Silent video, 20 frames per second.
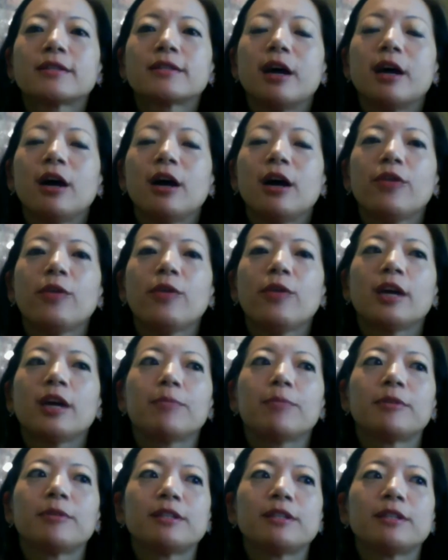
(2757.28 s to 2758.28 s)
all the way
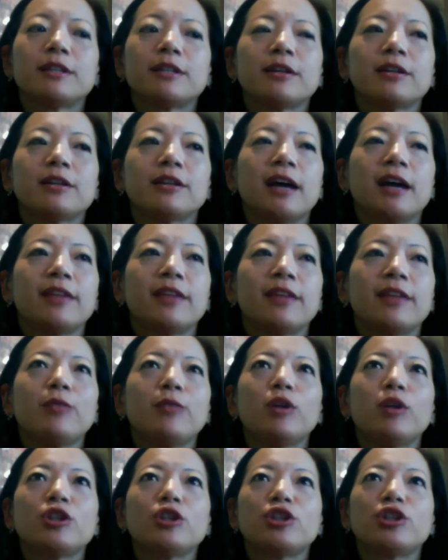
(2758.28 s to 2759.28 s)
up until I think
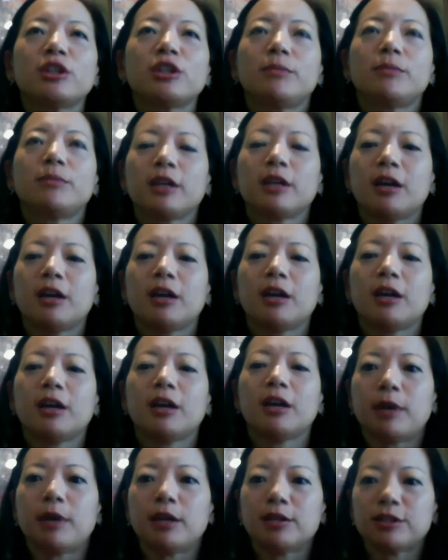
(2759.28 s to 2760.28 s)
when she becomes
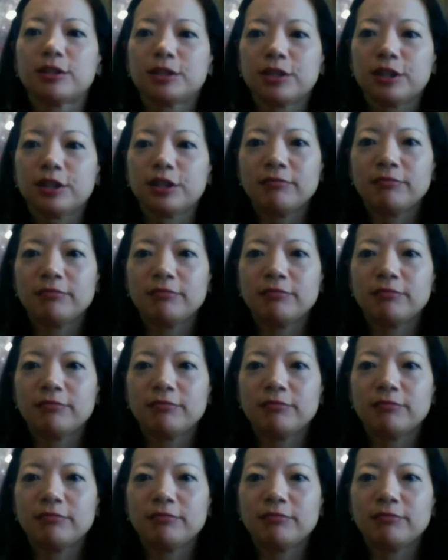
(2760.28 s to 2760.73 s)
the monster.